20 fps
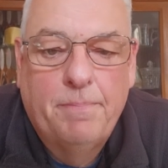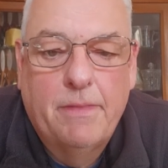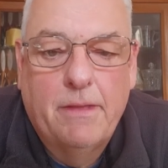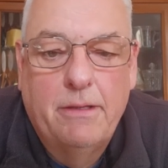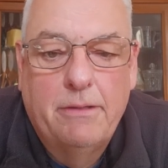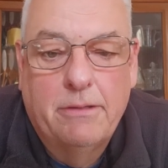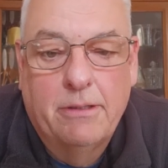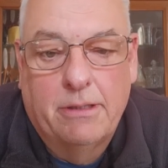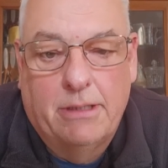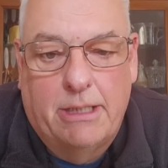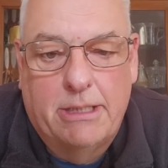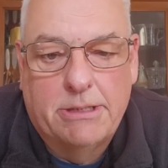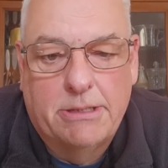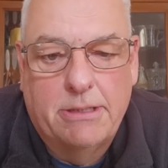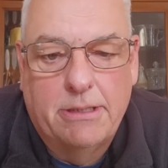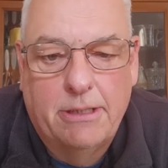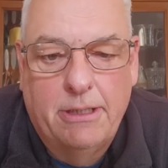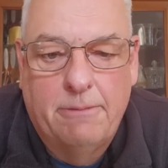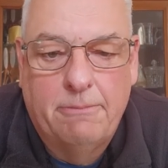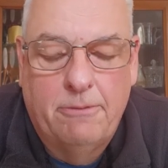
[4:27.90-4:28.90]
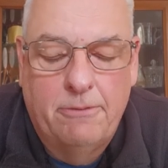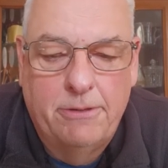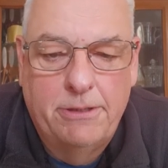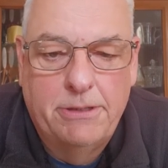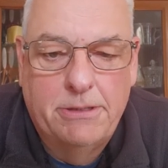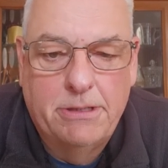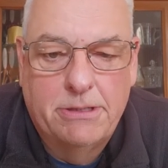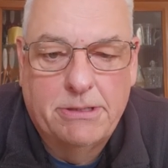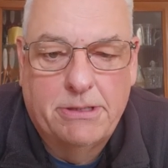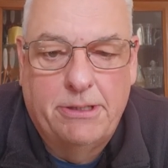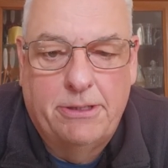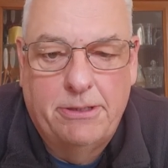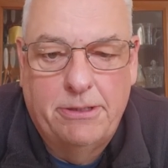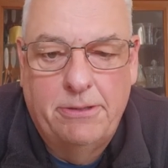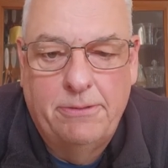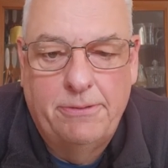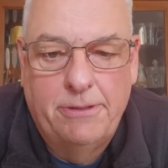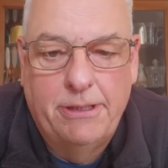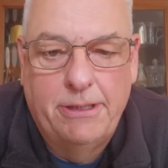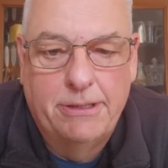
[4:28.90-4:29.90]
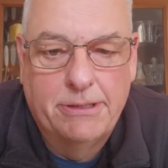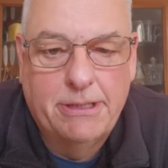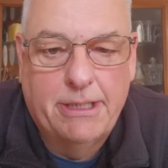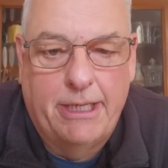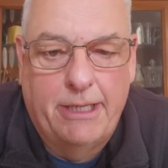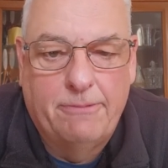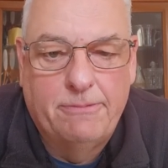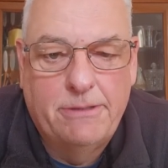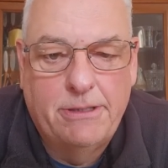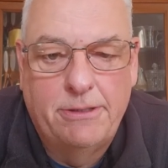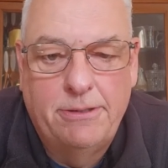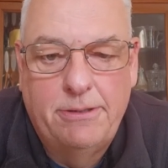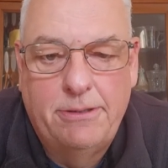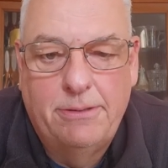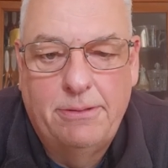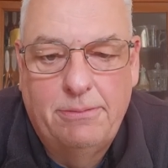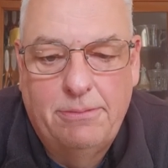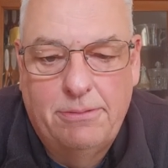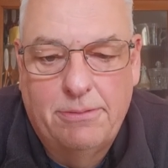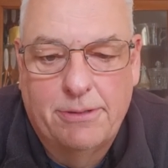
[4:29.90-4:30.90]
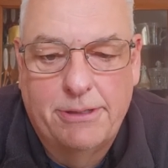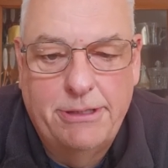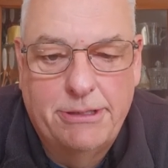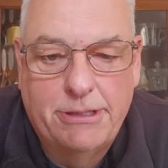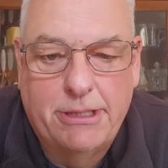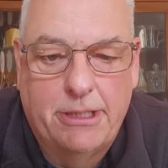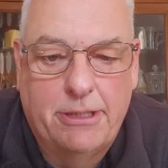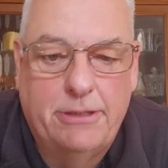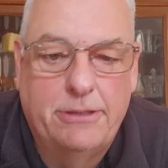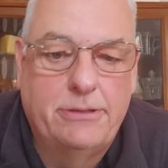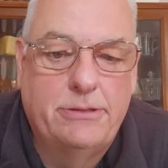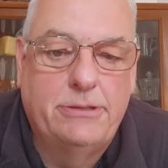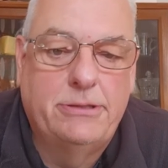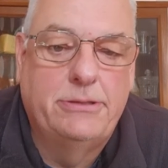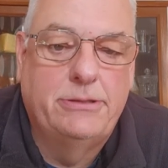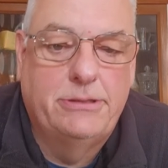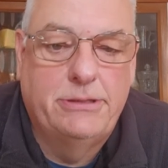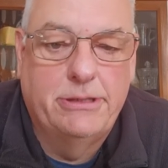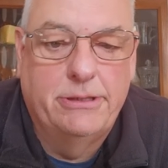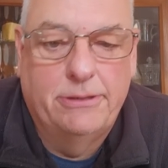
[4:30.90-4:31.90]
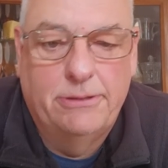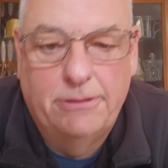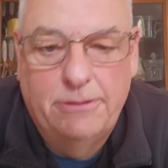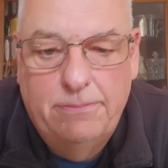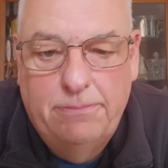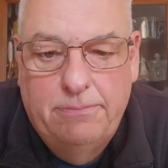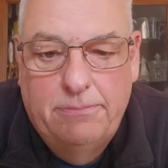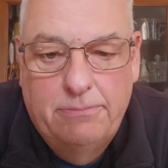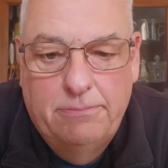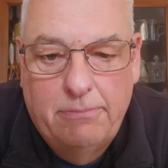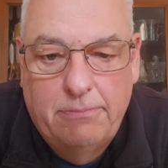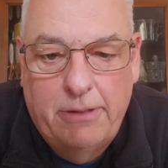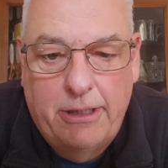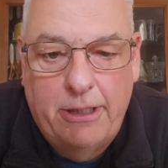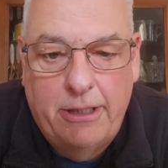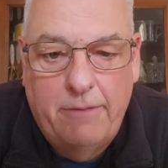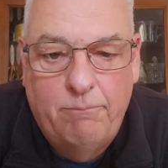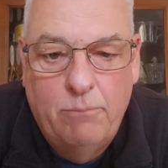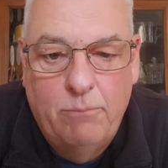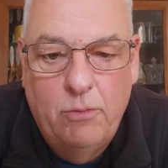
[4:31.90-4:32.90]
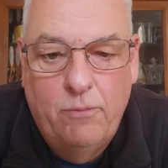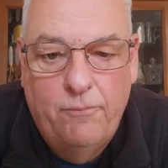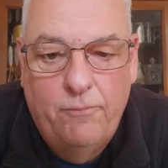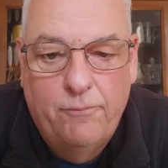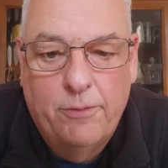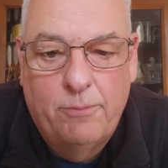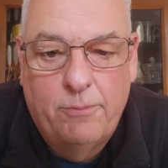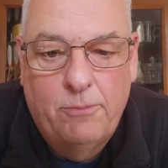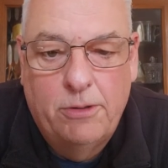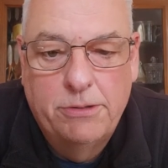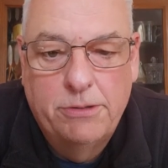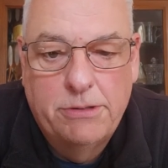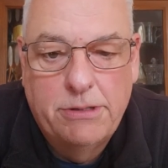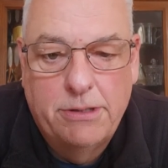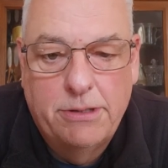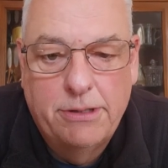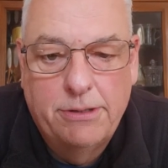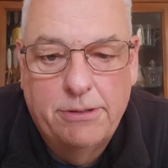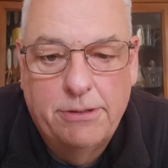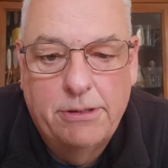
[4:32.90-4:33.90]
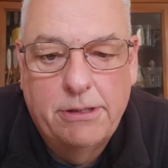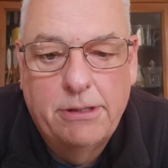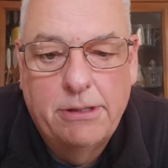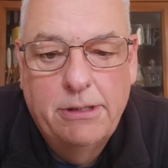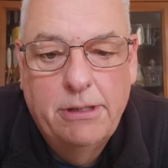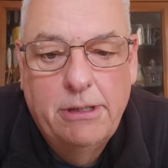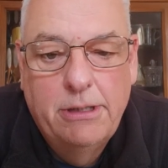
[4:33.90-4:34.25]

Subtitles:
the last thing I'm going to start doing is counting 3 seconds until I've moved from one to the other.